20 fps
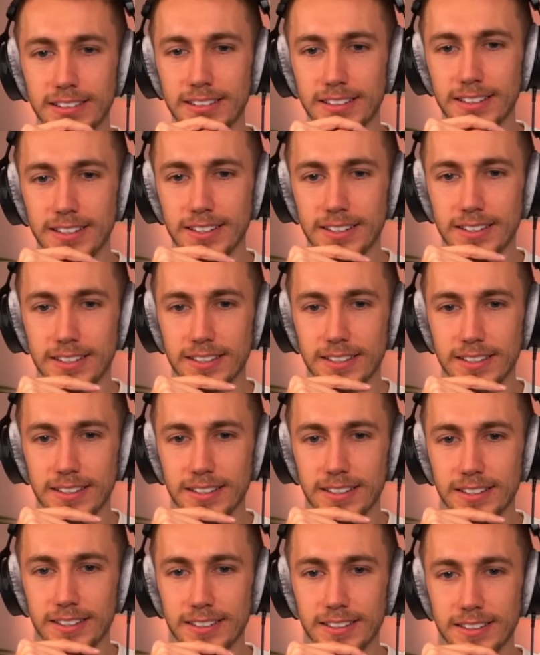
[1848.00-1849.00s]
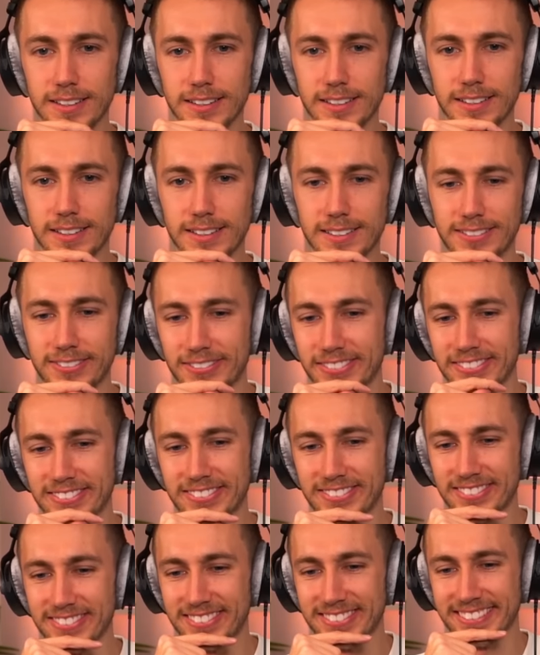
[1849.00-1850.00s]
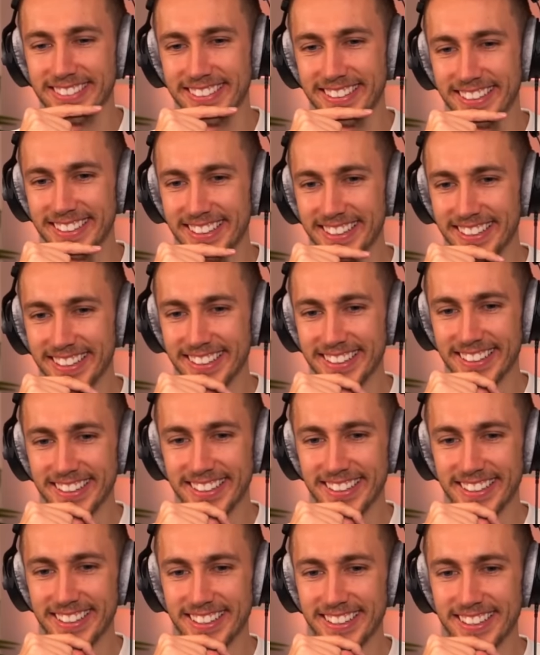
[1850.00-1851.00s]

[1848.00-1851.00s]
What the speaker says: Don't forget it. Do you do that little exercise?